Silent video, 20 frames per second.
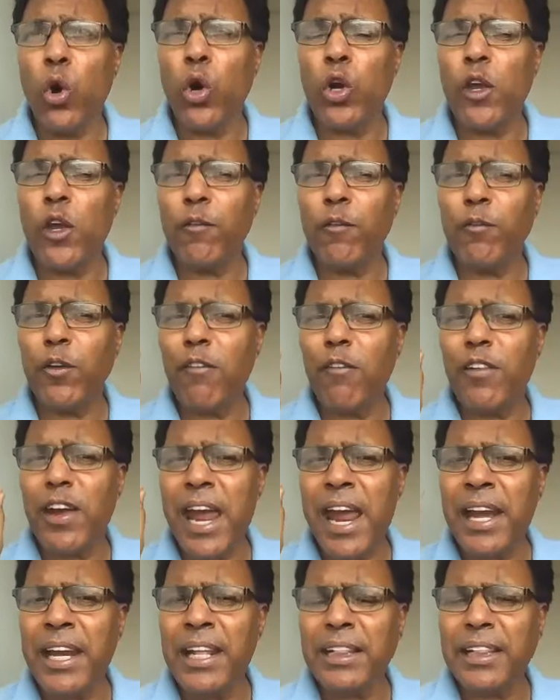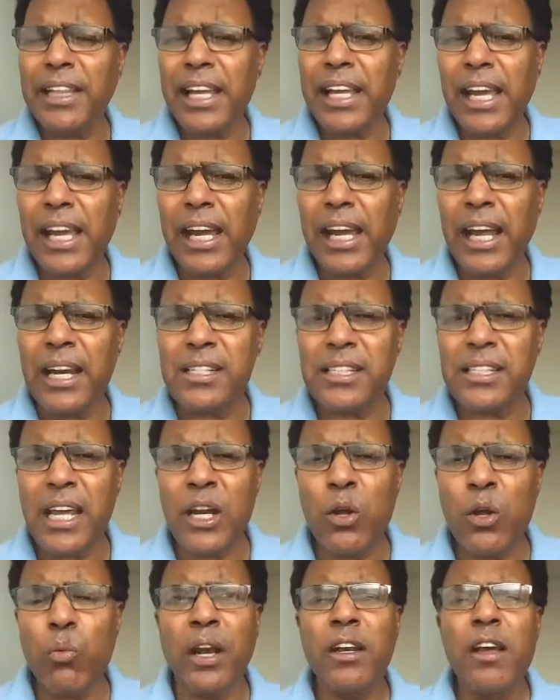Or if you have anything against
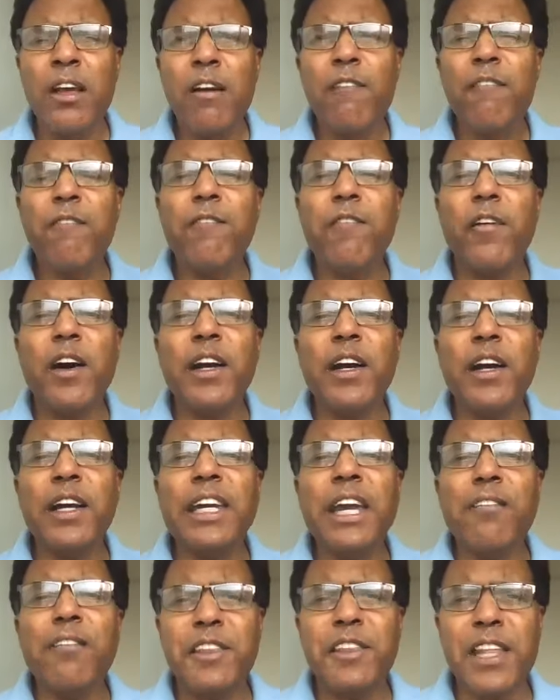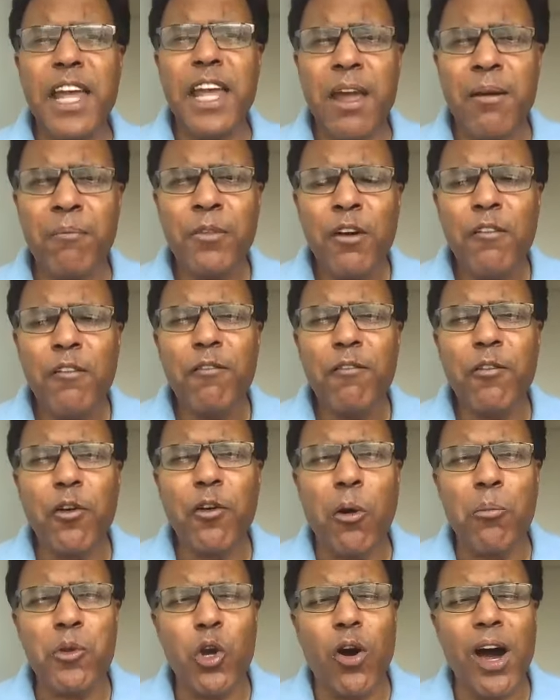anyone, forgive them
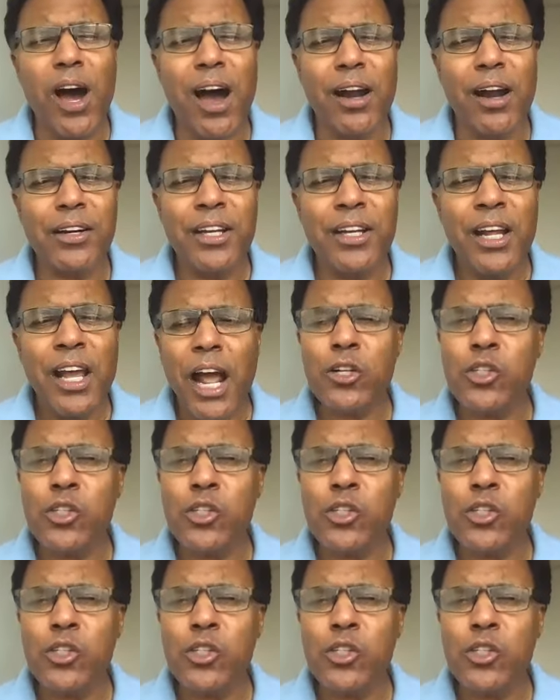from your heart.